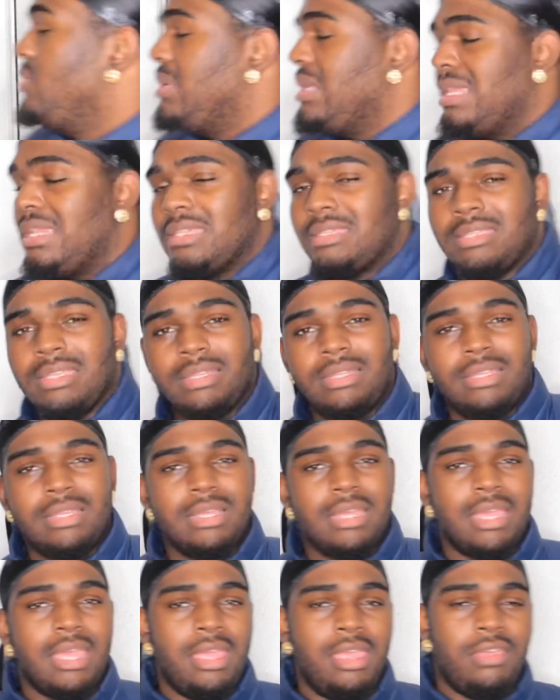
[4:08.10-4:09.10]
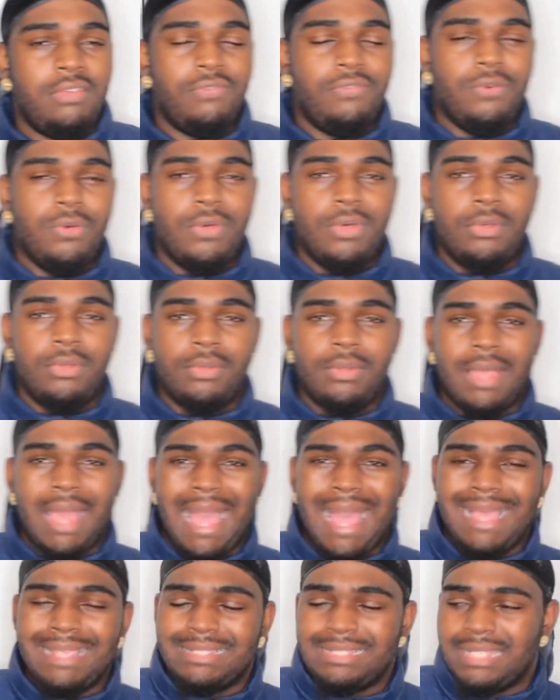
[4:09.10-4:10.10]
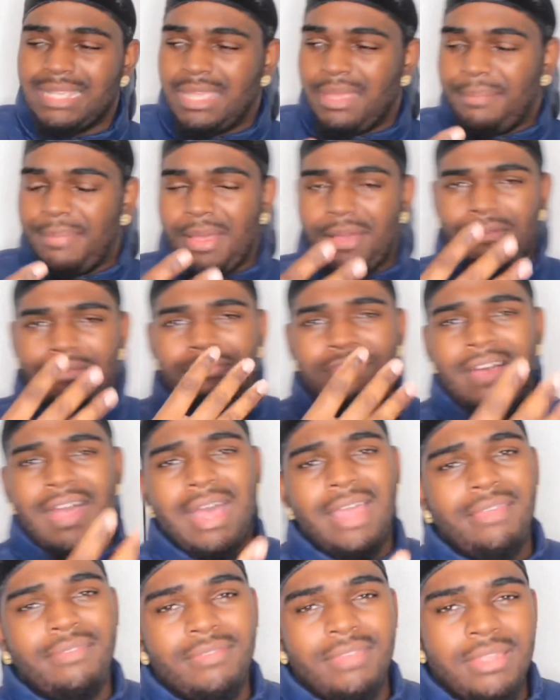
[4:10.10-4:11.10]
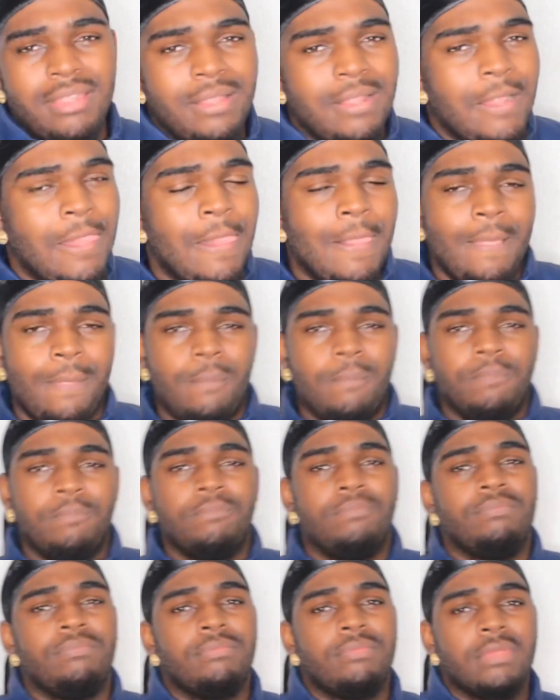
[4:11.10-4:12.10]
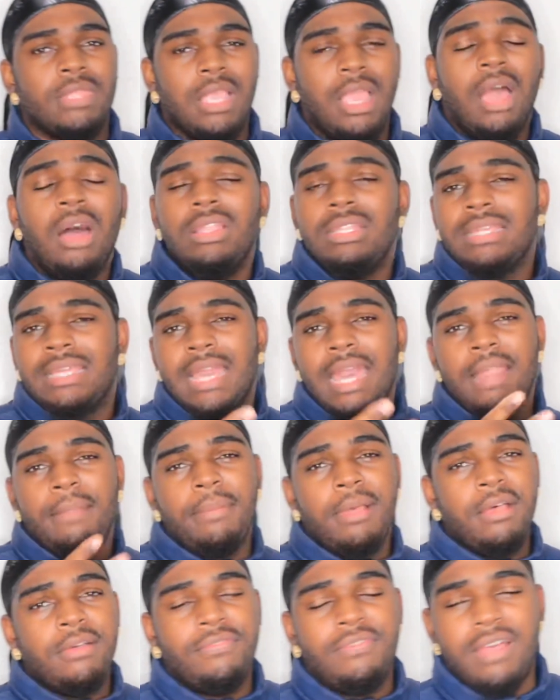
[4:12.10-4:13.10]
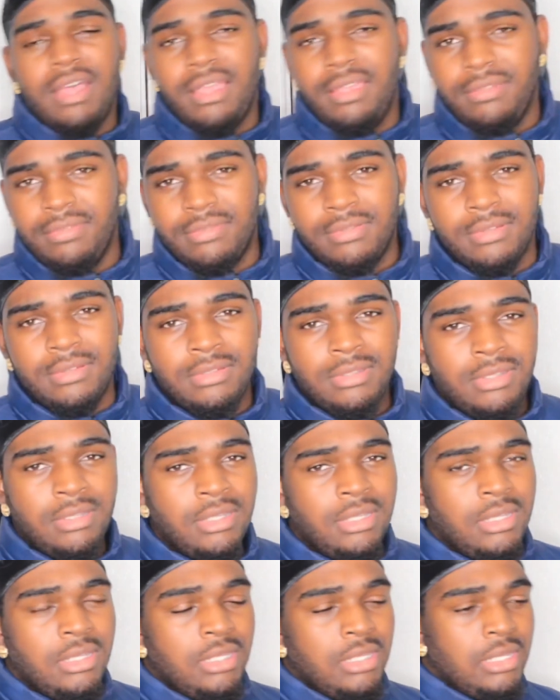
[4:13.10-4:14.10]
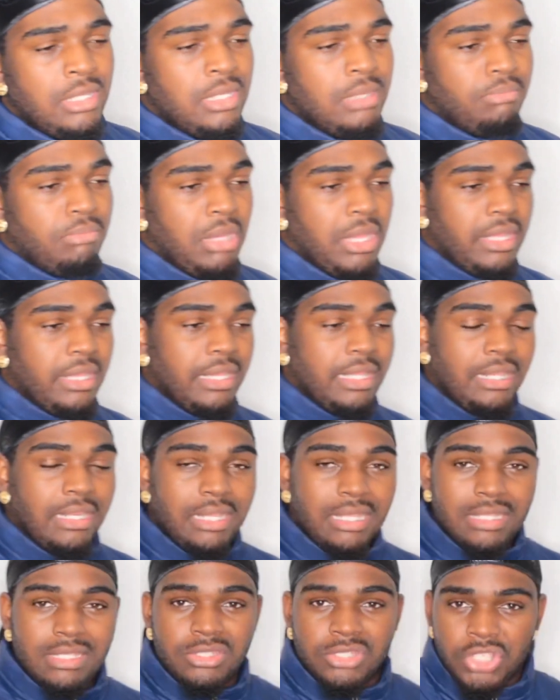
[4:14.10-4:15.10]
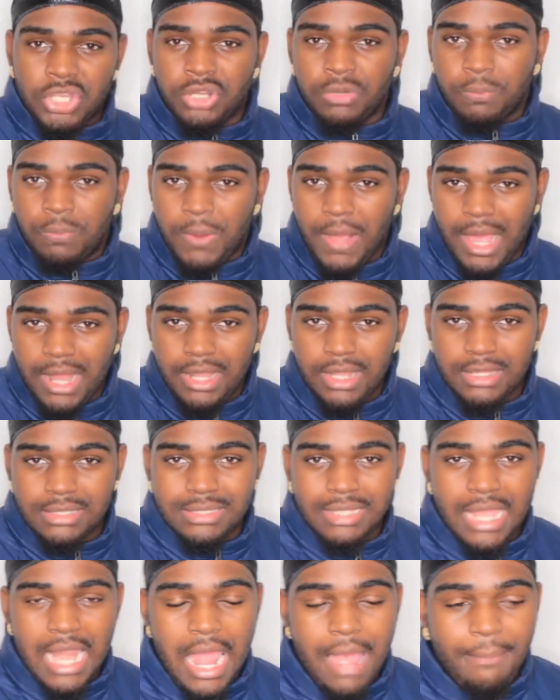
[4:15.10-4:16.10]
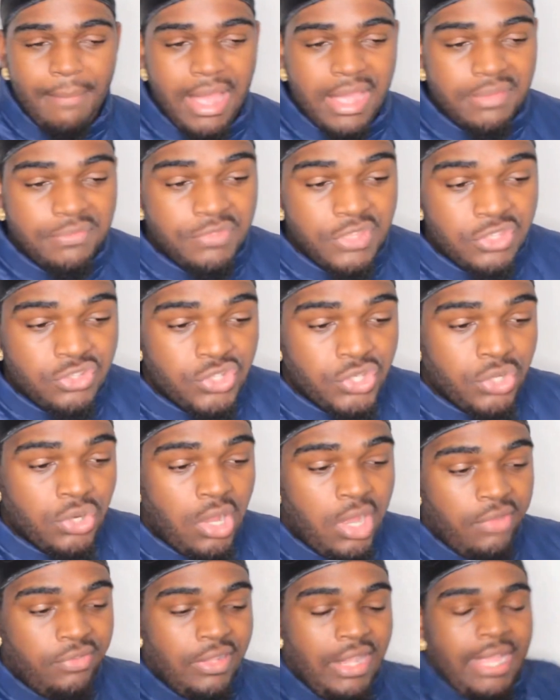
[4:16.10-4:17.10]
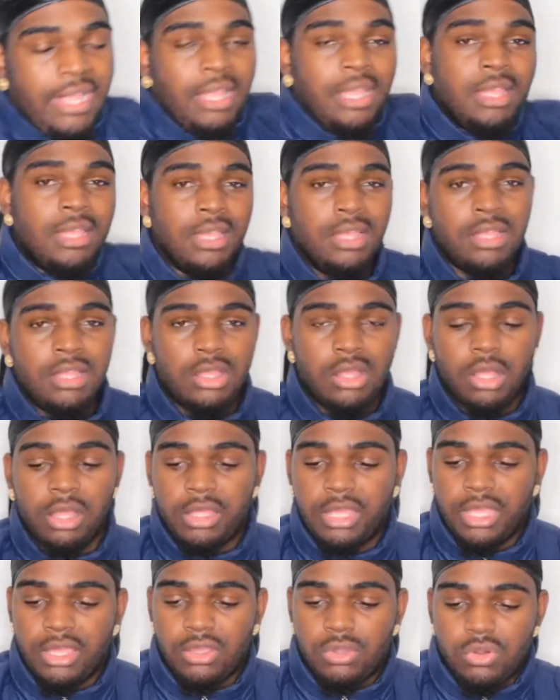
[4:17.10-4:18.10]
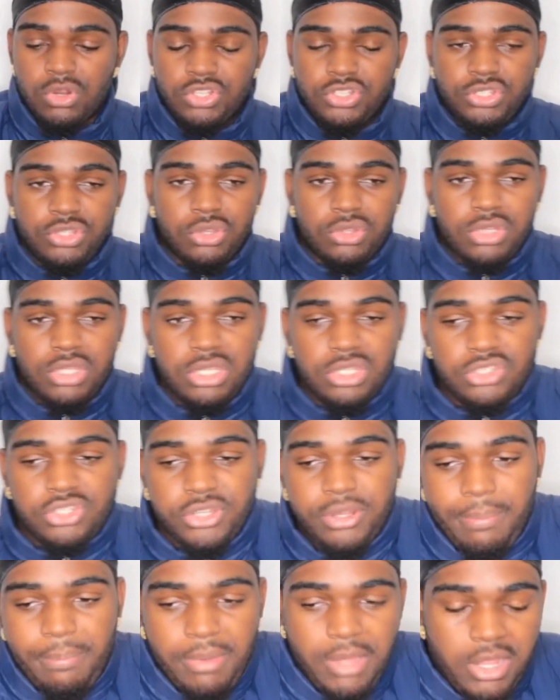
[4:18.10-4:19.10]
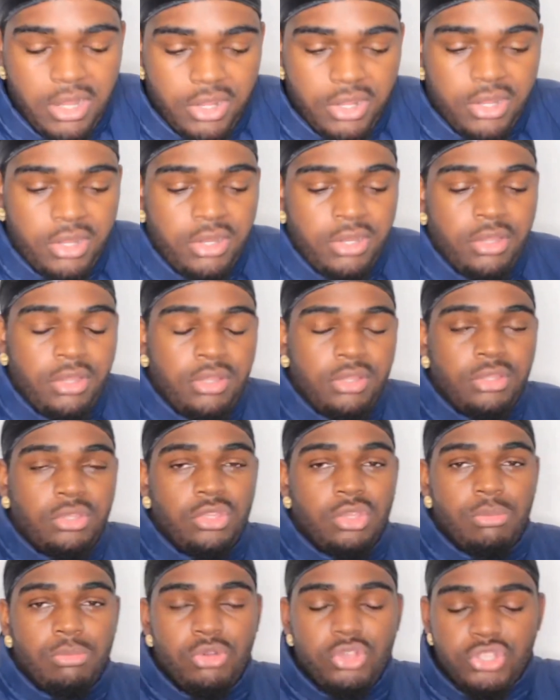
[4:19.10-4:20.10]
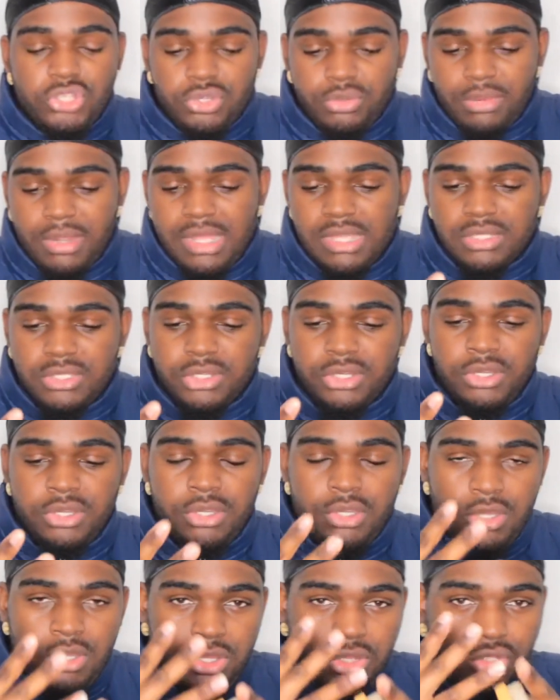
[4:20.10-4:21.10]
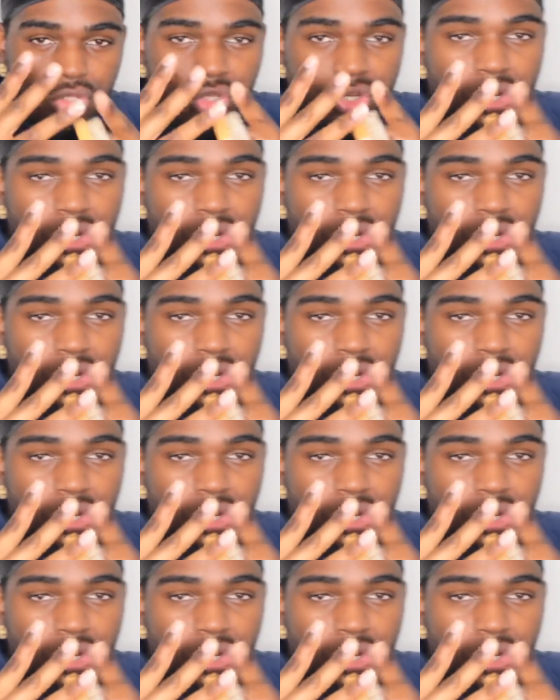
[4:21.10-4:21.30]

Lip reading: need is a good handful. I say about 5. I only got about 5. But it is certain products that I might venture off, like, okay, of course you're gonna need your butter, your moisturizer, your